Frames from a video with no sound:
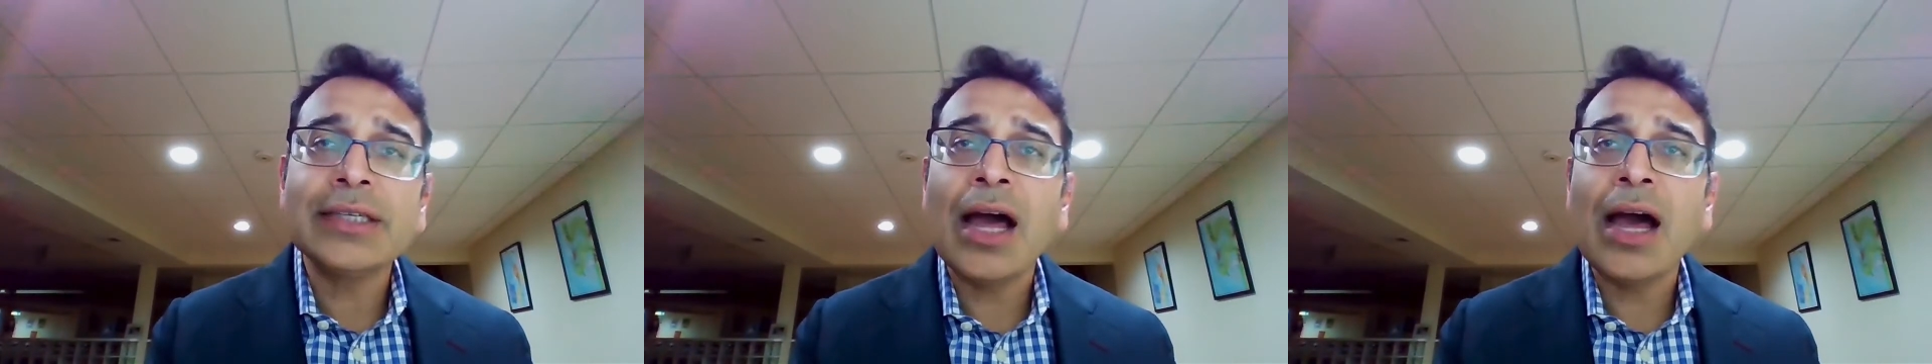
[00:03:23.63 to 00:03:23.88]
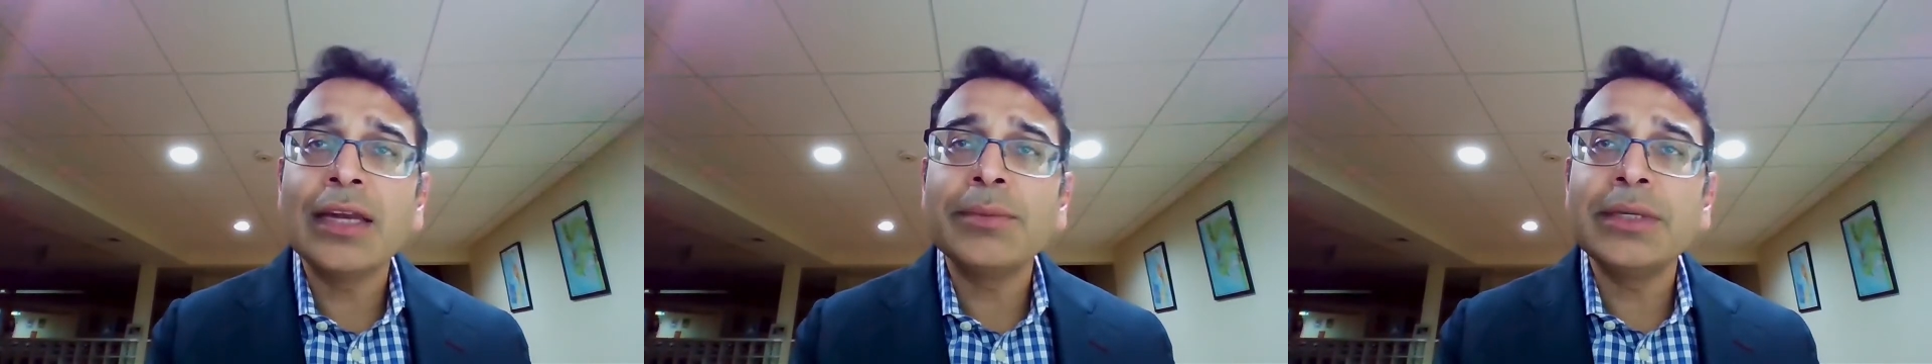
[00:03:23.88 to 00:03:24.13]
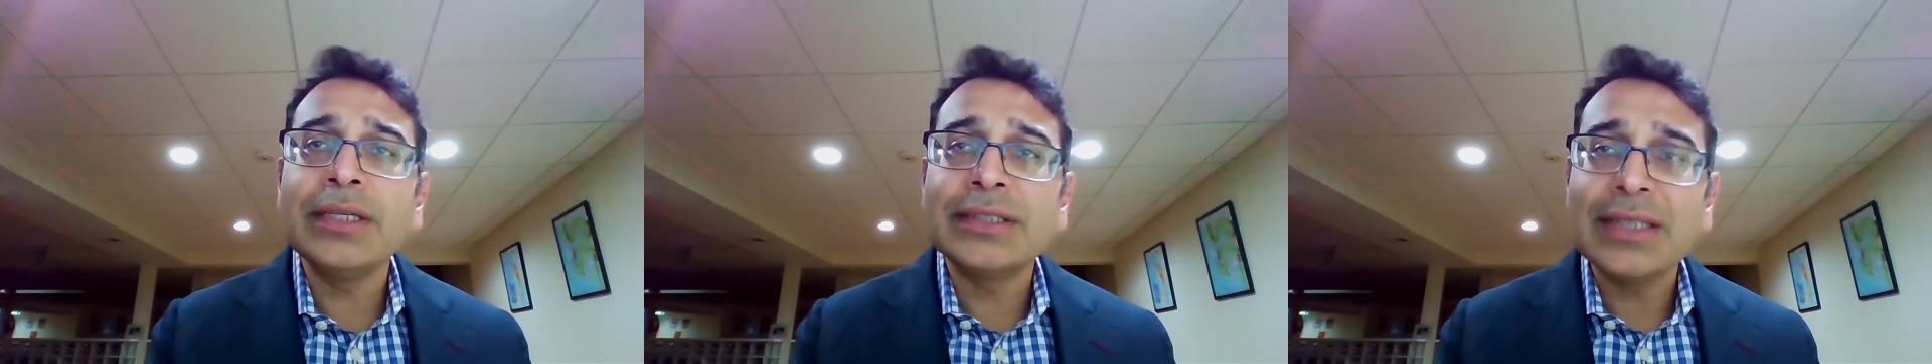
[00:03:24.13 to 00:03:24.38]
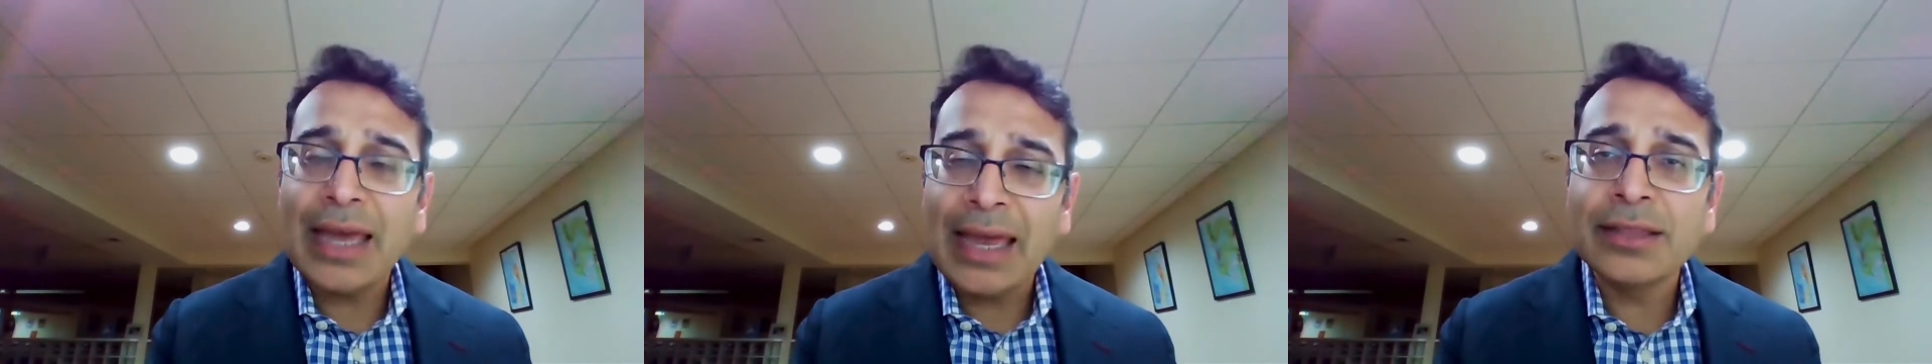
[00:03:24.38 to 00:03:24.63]

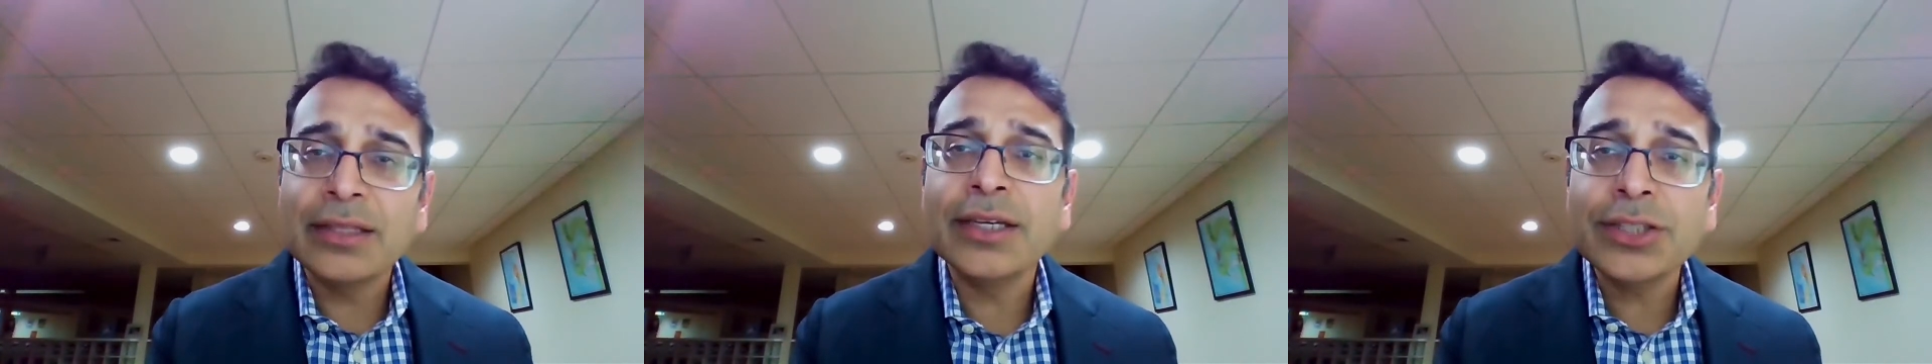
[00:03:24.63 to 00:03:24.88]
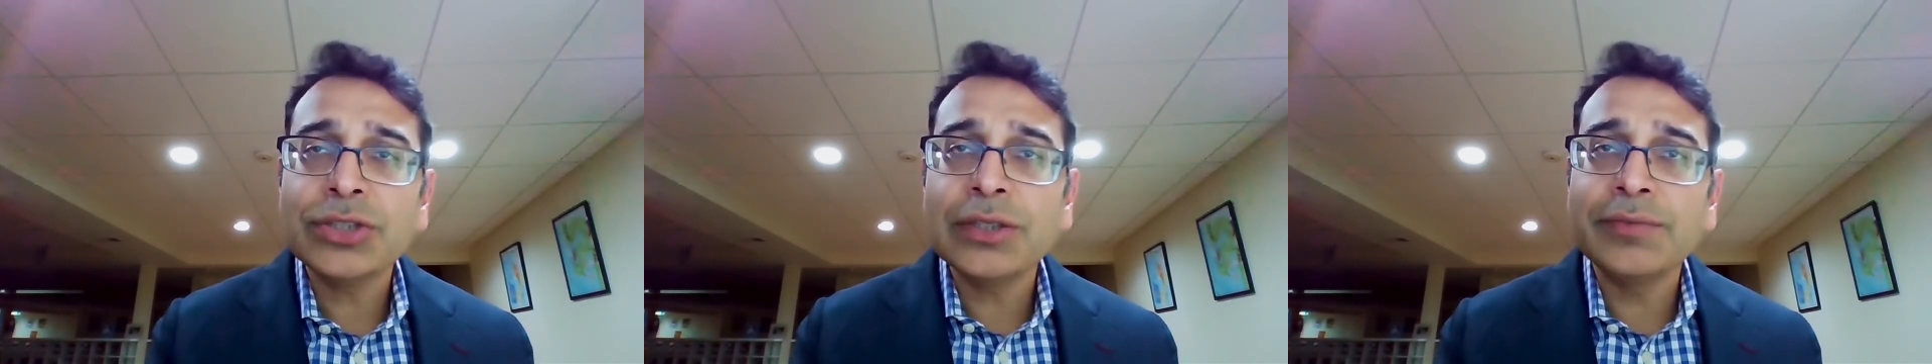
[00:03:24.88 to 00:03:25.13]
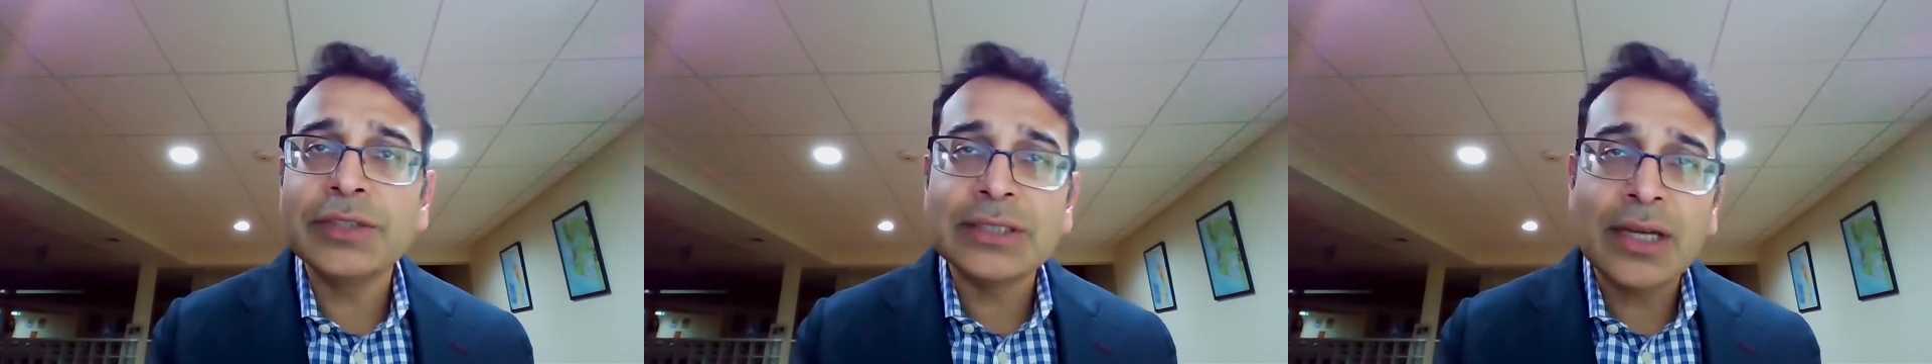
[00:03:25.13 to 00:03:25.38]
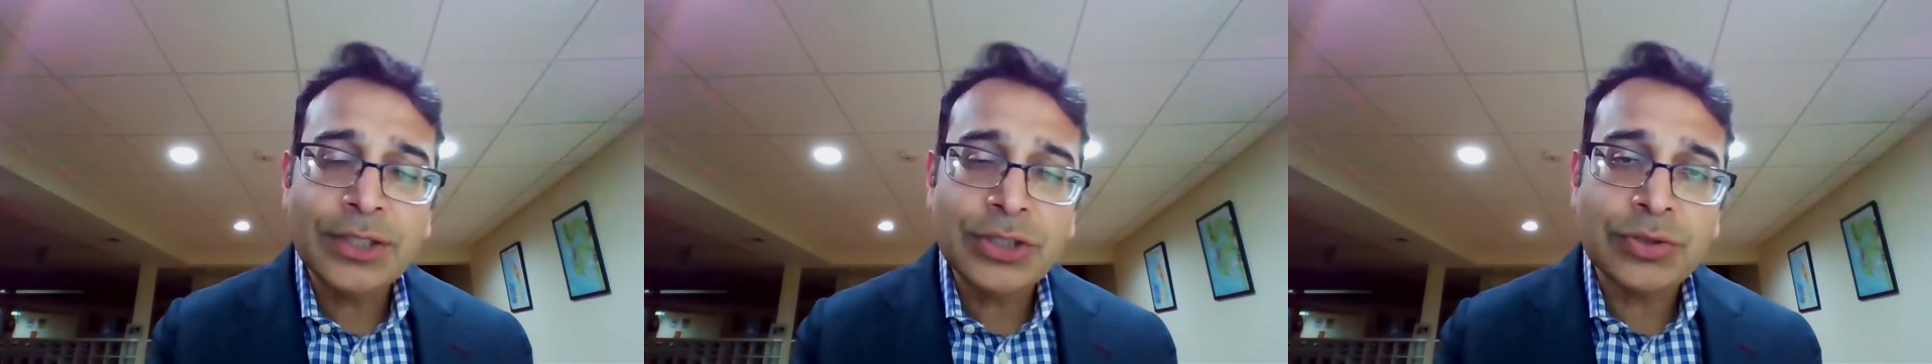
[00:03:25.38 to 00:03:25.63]
economies in the history of this
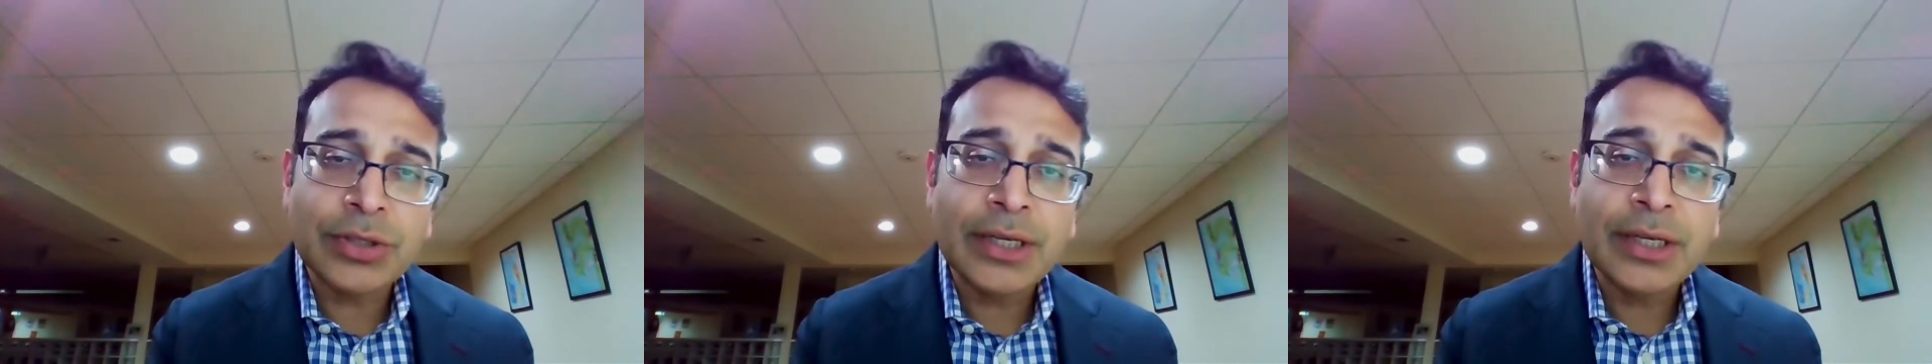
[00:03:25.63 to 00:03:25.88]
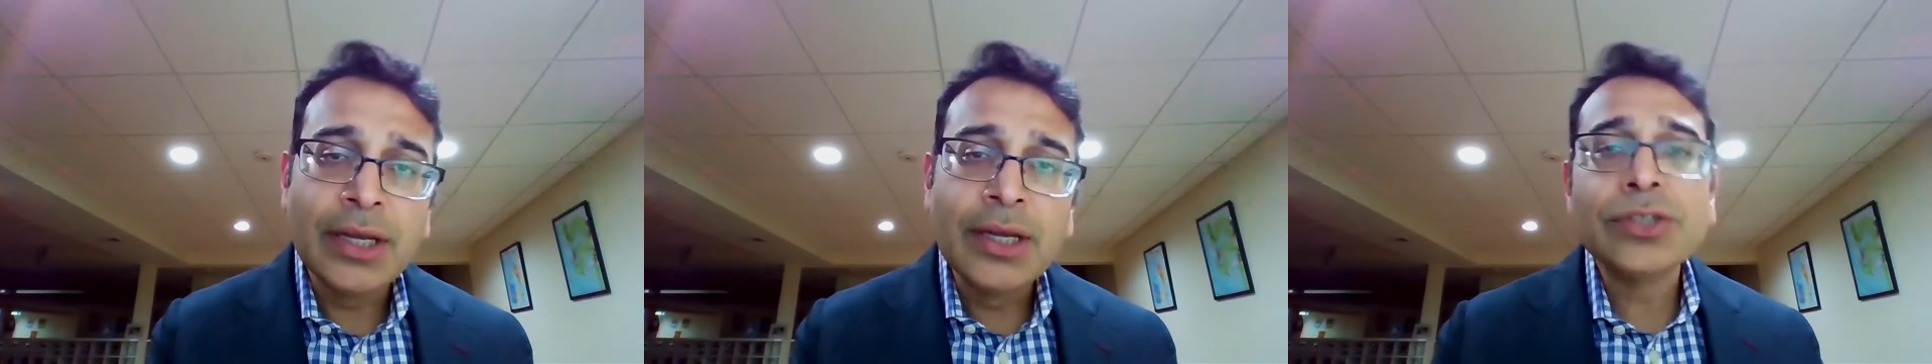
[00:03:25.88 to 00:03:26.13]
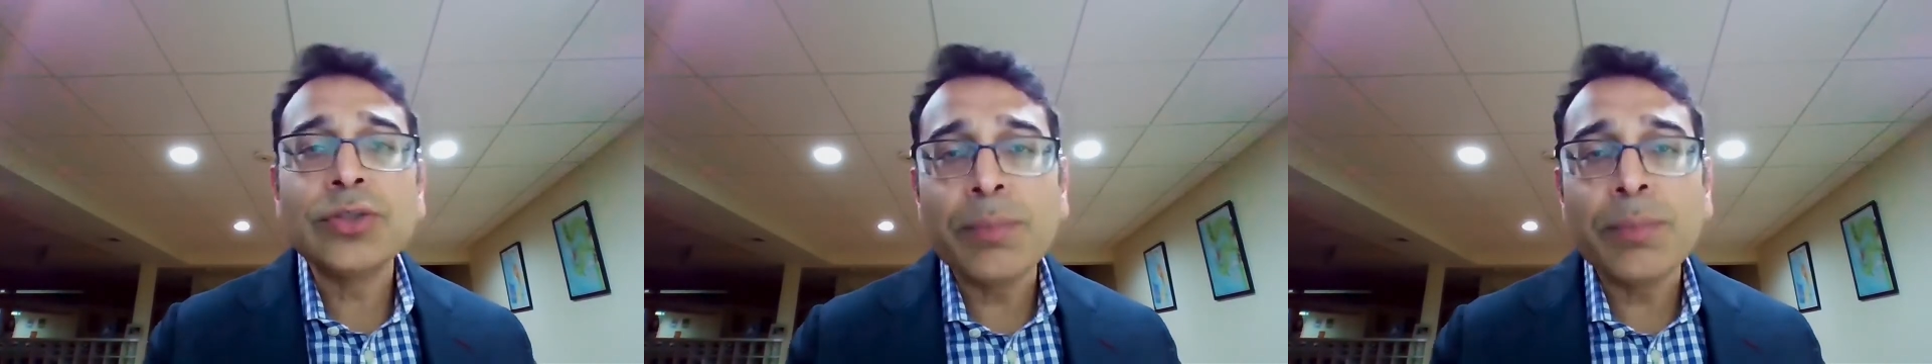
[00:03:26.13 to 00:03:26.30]
country